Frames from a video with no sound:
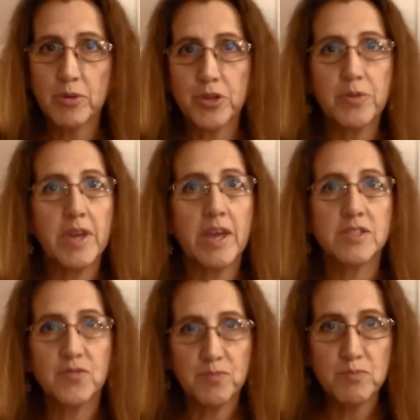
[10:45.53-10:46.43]
Mercury
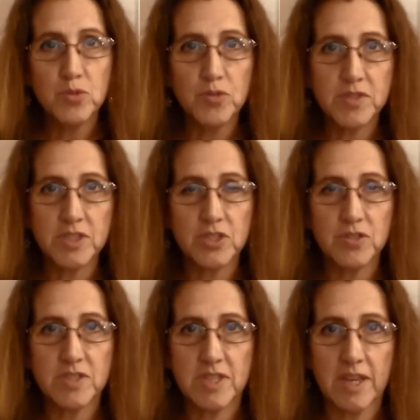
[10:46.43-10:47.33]
has moved
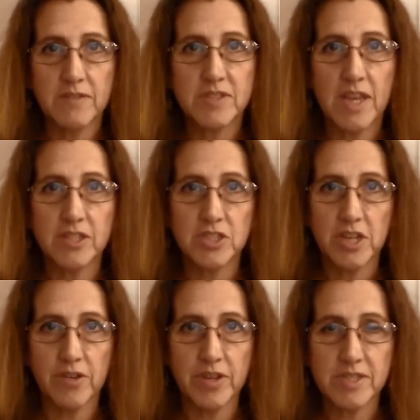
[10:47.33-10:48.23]
into the sign of
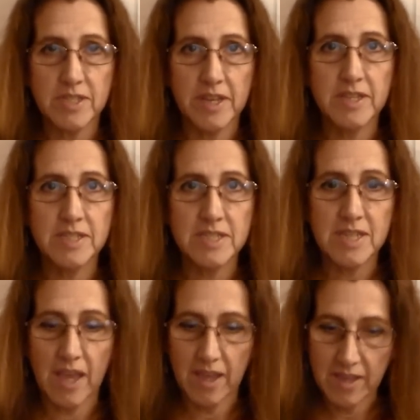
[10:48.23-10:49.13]
Sagittarius late in the
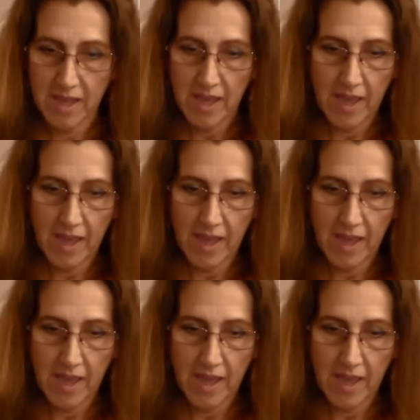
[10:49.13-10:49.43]
day,